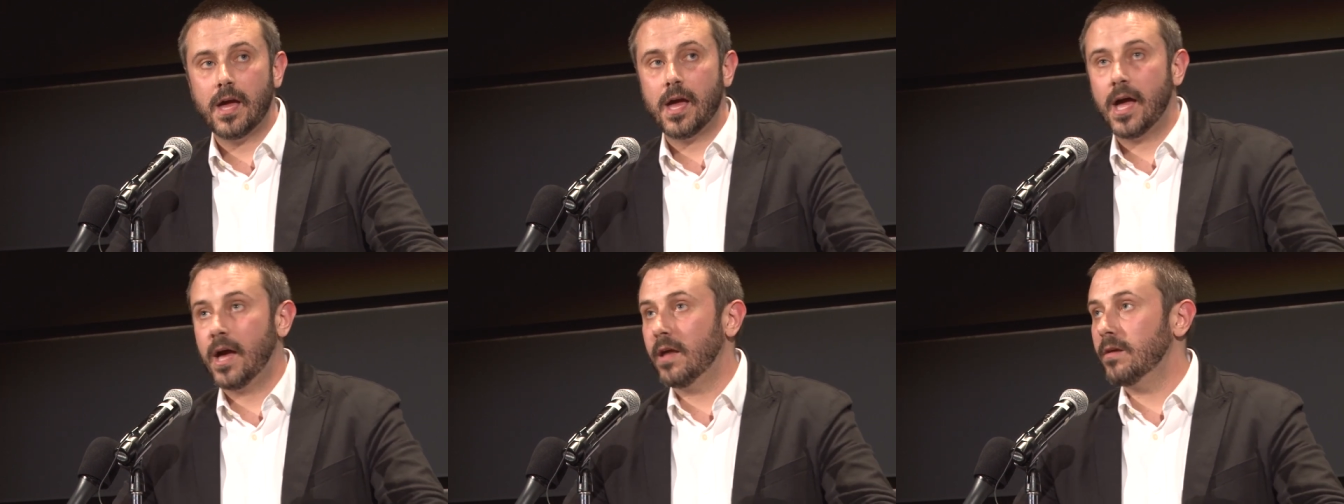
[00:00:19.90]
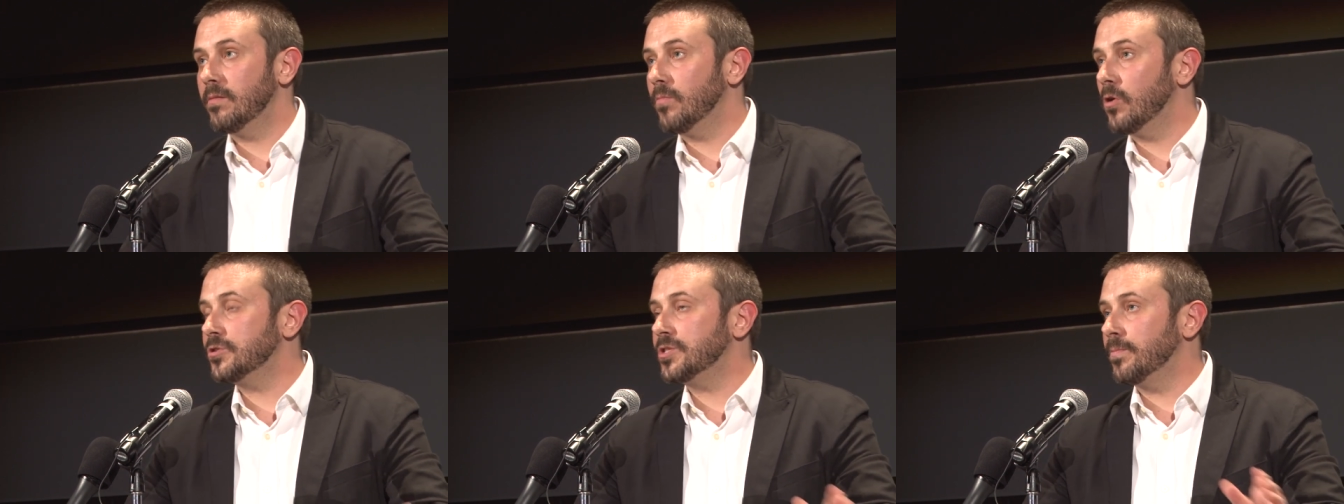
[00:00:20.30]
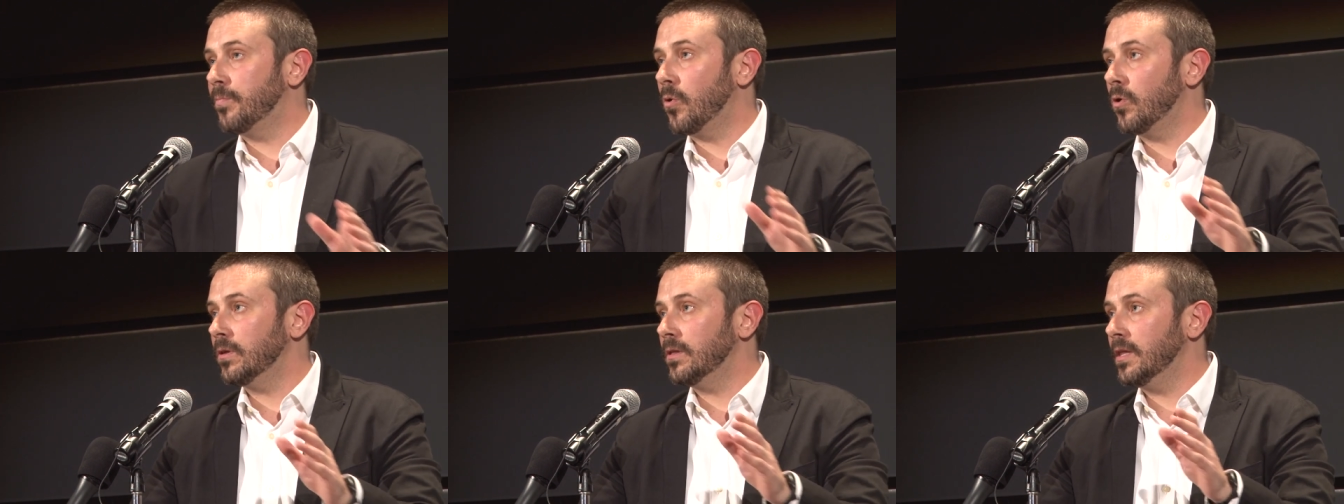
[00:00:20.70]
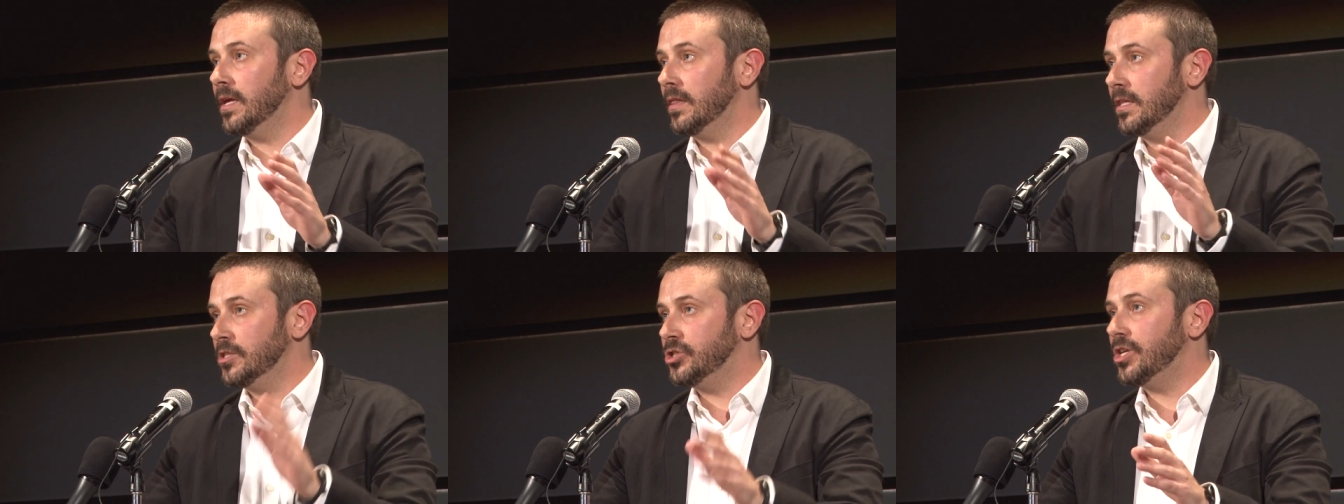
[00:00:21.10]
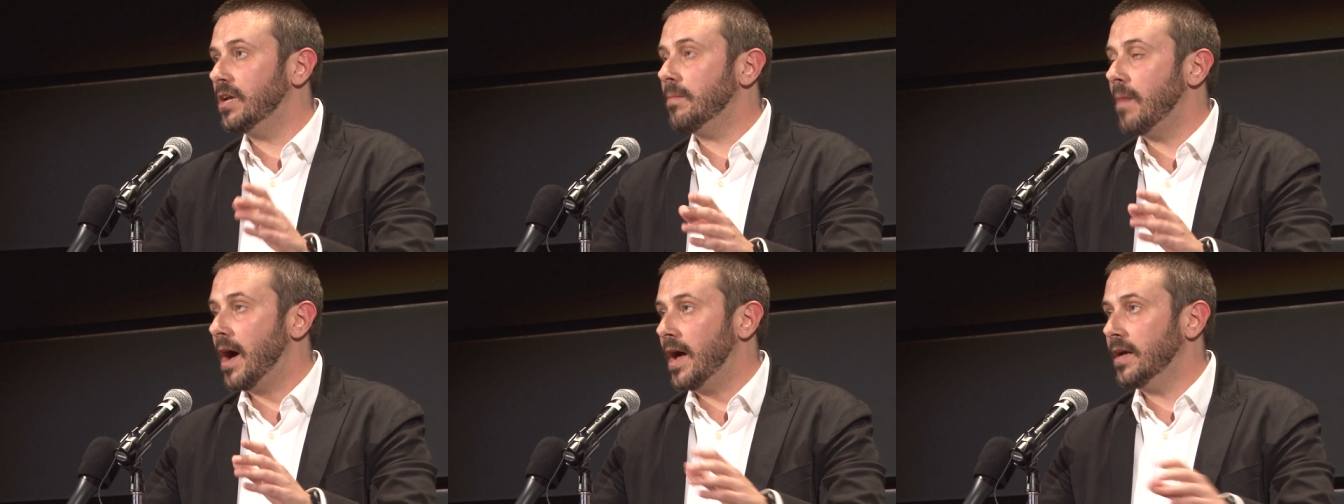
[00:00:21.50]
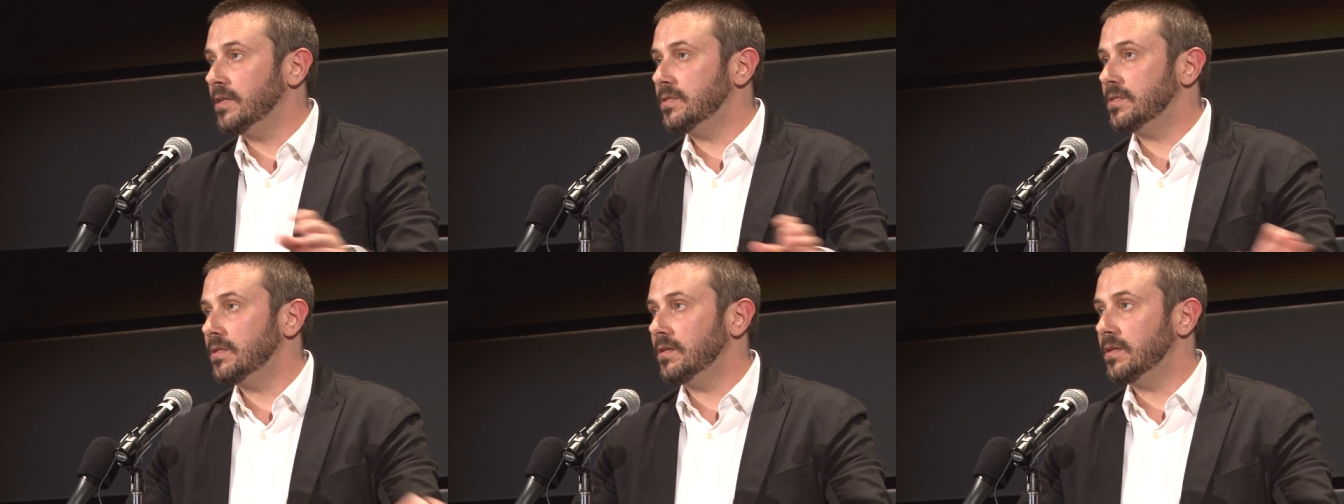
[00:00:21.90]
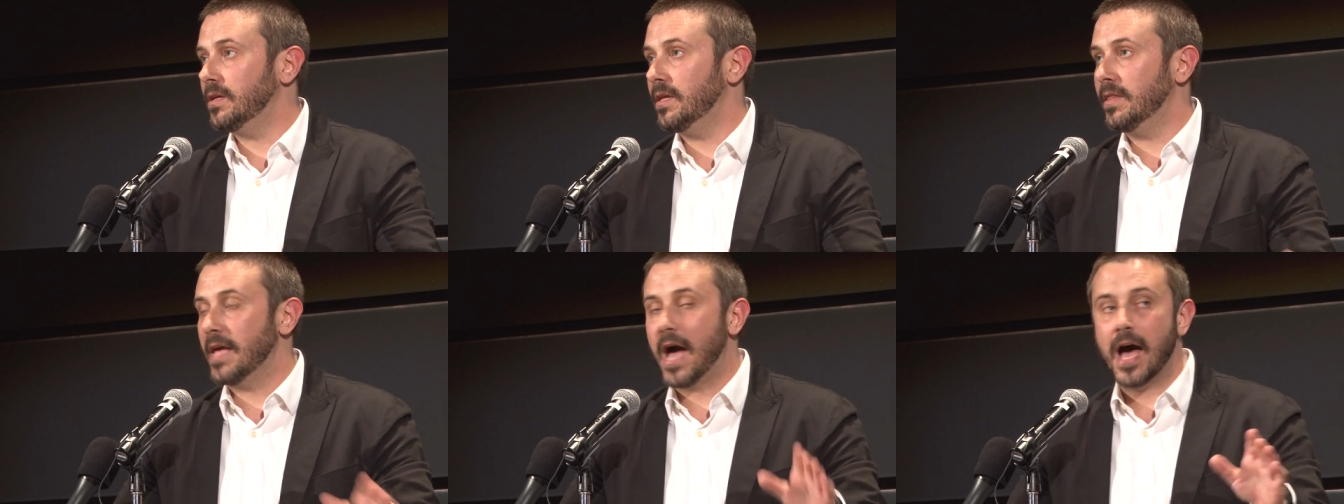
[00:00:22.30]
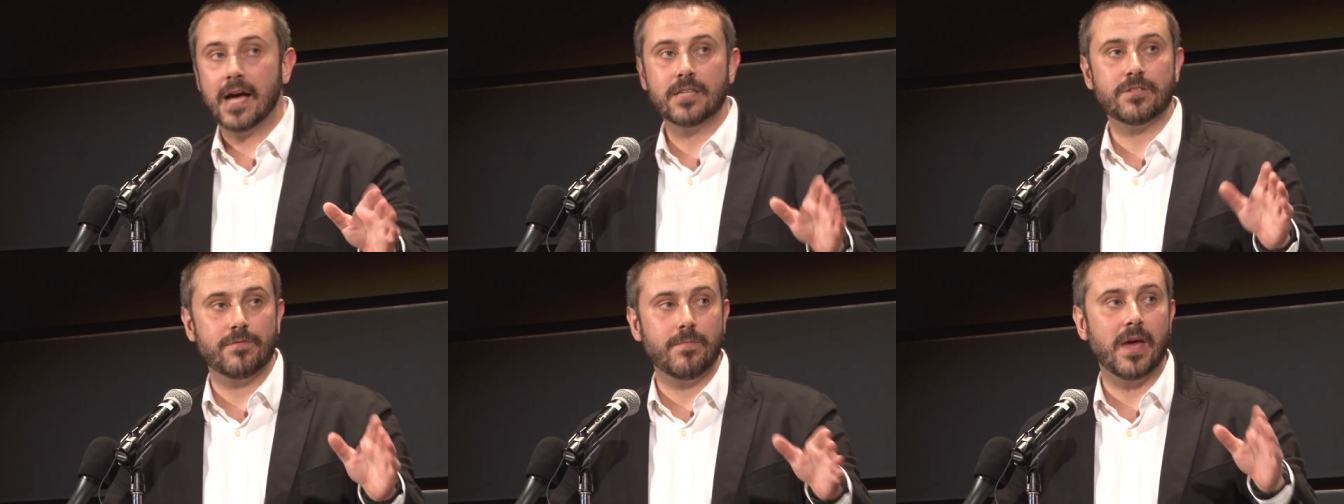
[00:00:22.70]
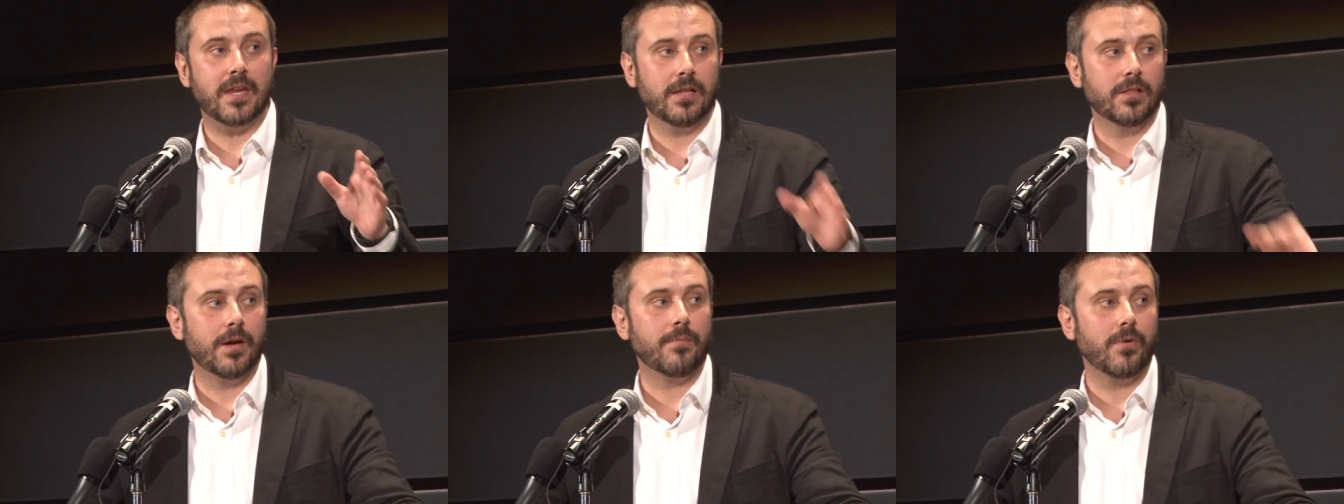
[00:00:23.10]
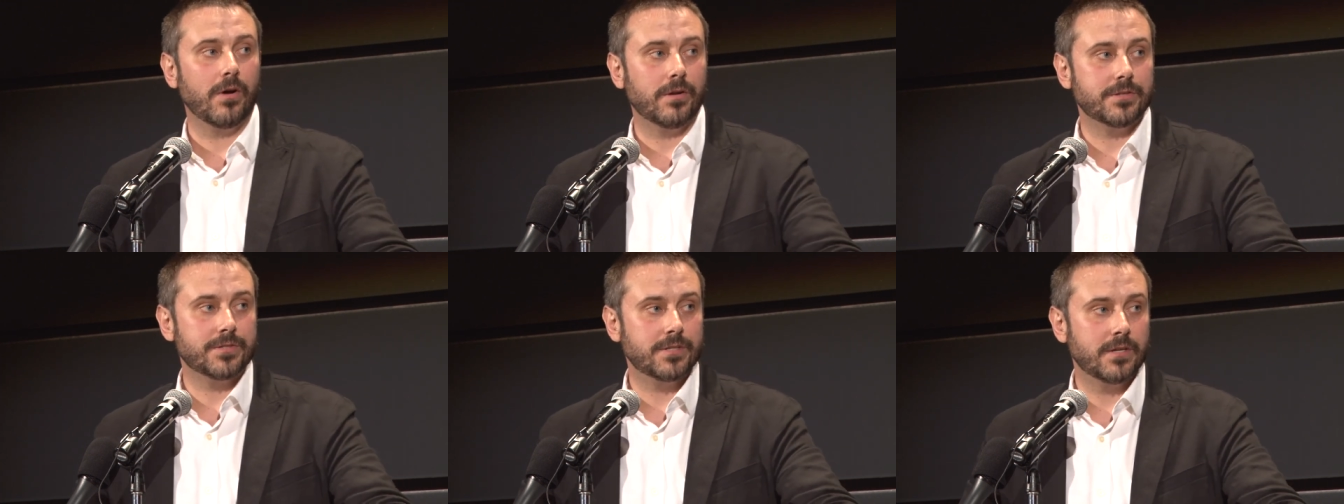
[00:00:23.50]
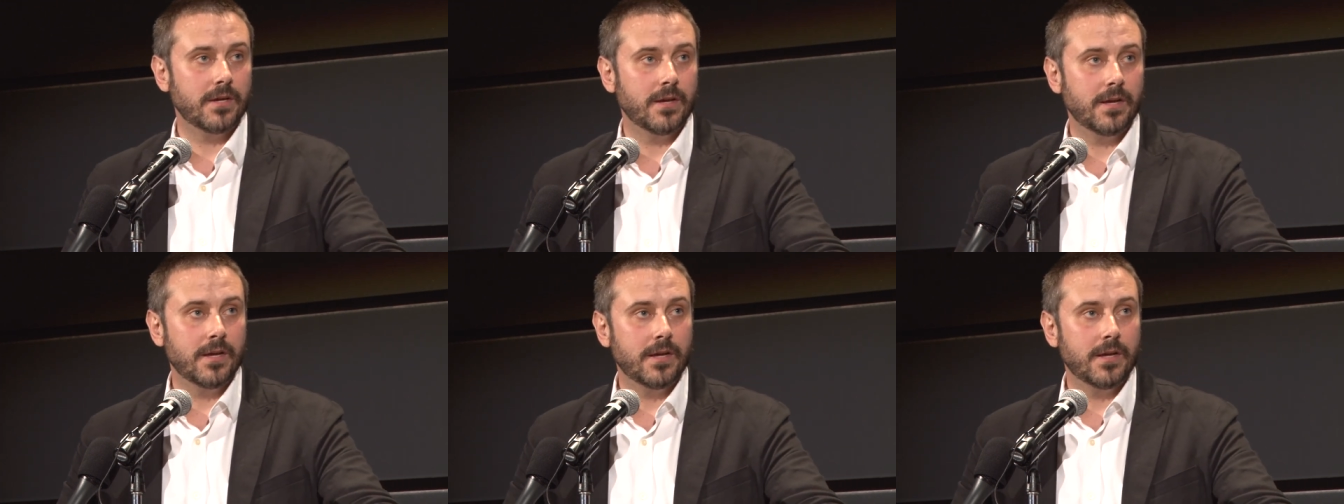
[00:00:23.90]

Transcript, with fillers: and most importantly, legitimized, in the eyes of many liberals,